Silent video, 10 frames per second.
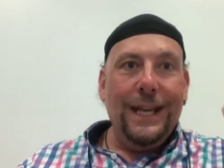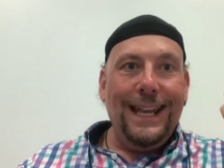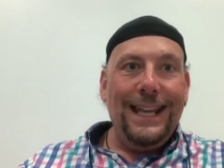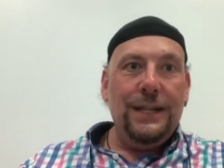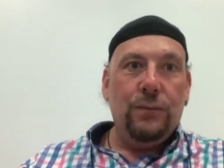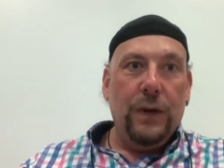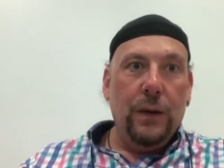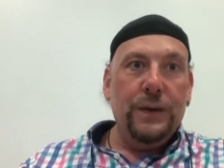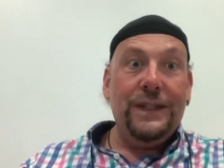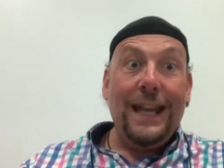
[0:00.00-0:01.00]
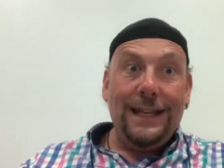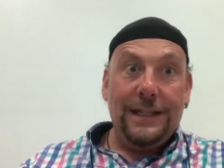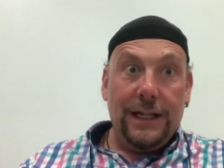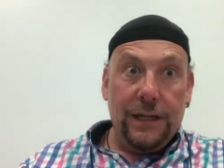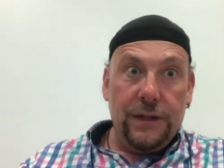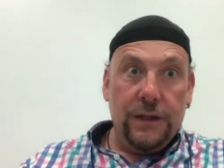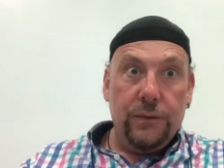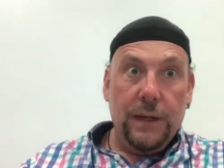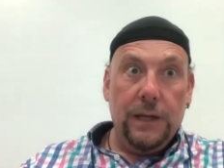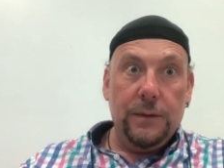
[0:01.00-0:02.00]
It is real. Sex addiction
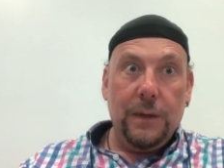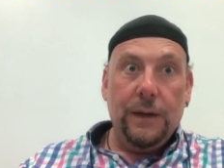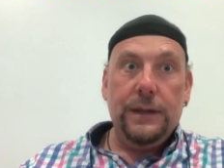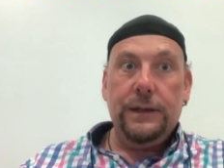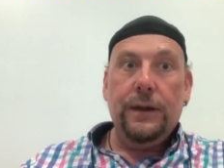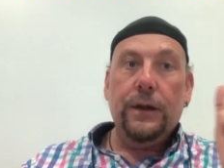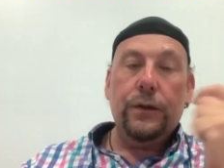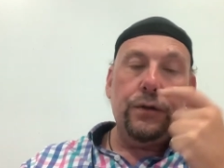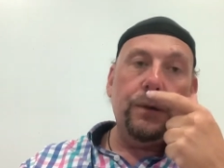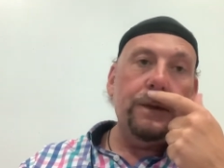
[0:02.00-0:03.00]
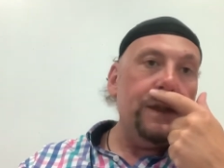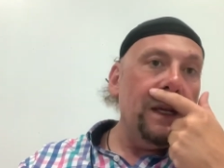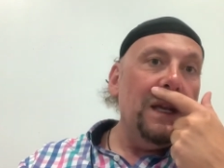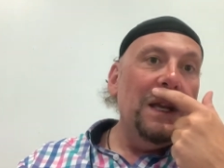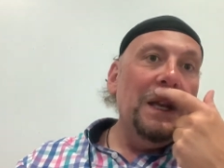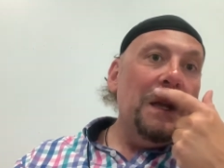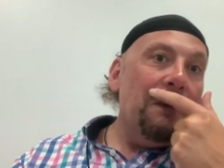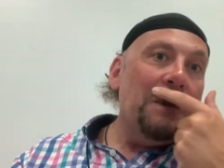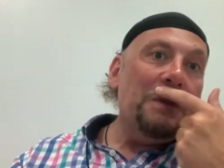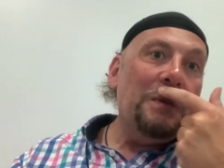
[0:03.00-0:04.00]
is real as well. That's another controversy,
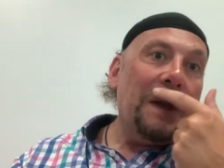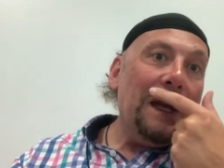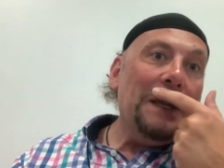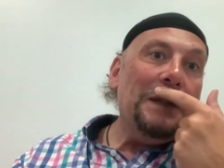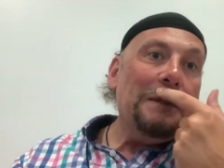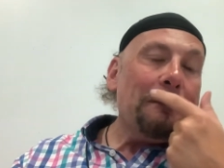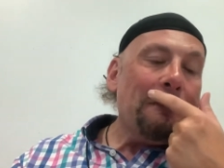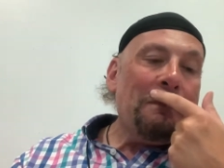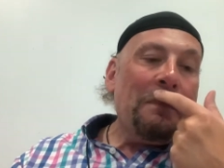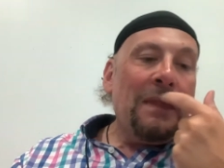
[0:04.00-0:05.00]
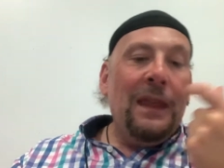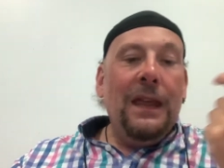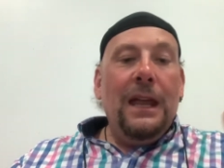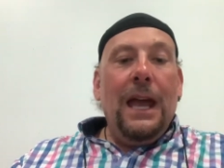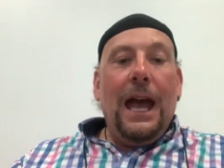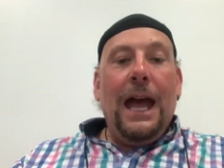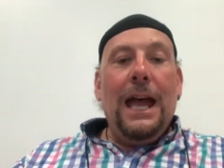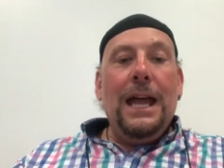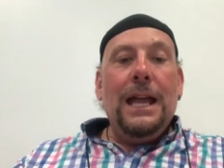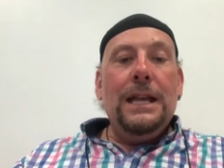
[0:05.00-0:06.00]
which we'll get into.
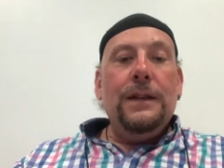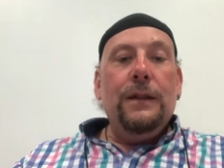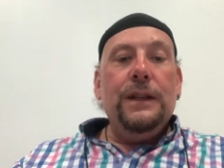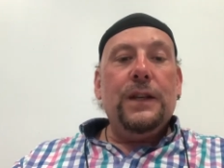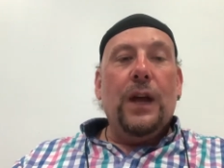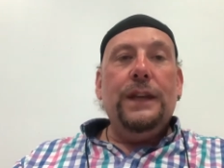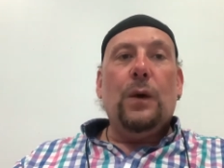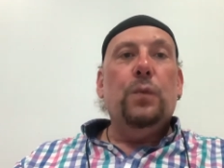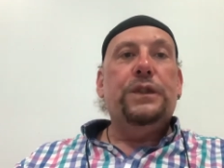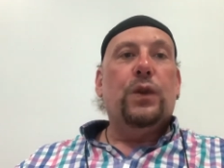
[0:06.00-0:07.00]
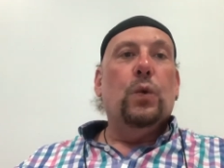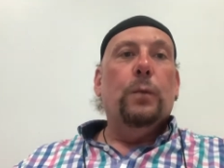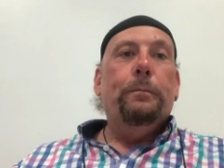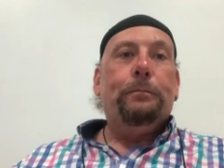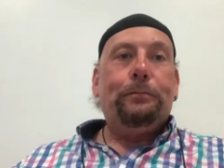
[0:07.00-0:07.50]
And this guy is old school.